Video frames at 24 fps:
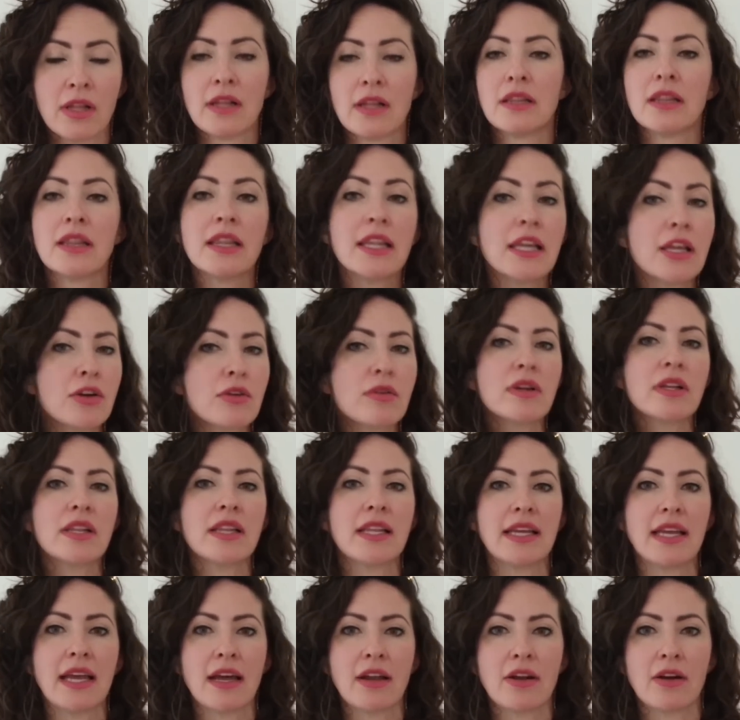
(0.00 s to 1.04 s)

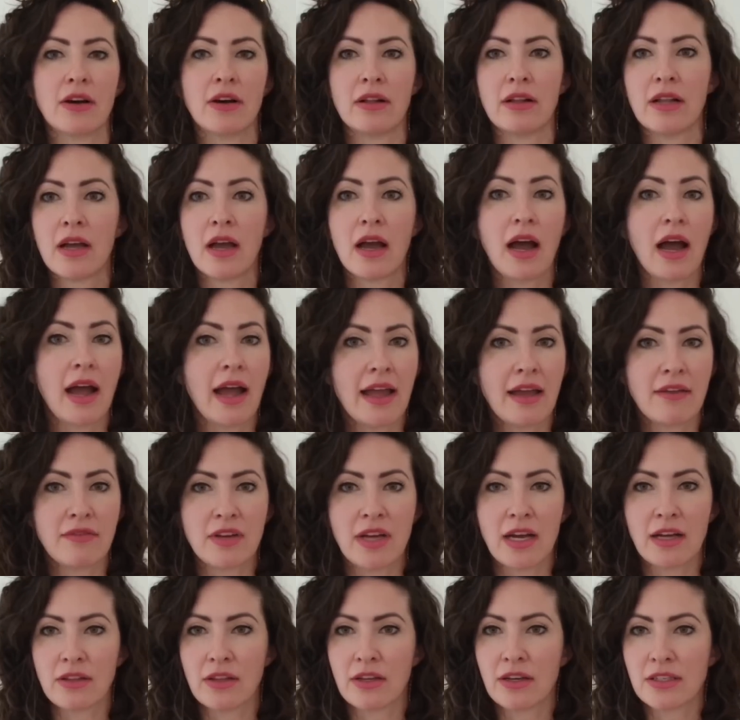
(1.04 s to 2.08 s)
Literally at all. I have
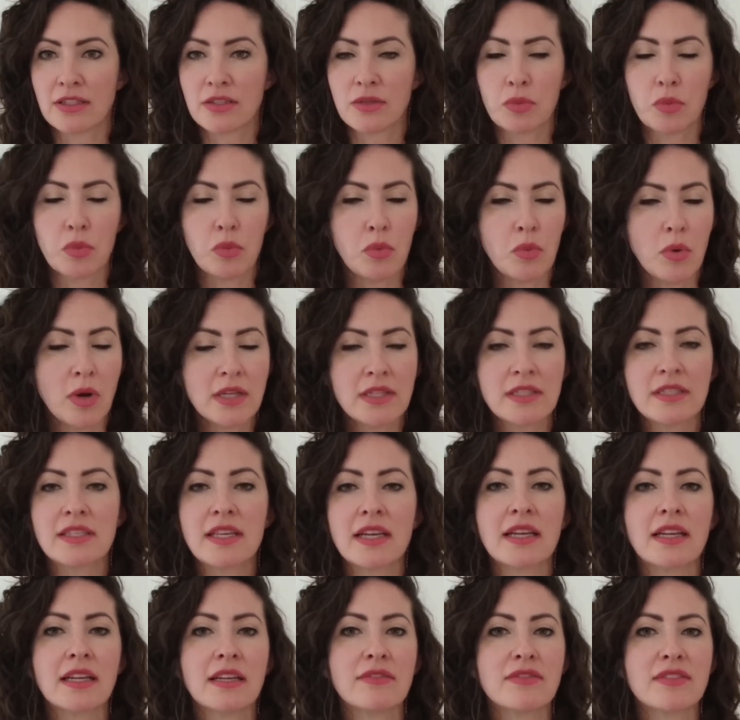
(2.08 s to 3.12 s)
not lost 1
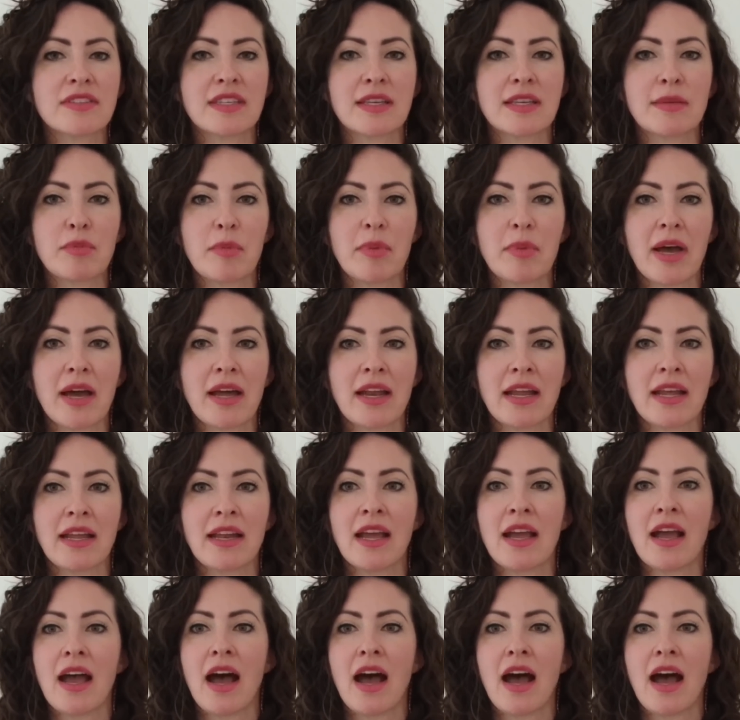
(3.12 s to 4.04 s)
second of sleep about it.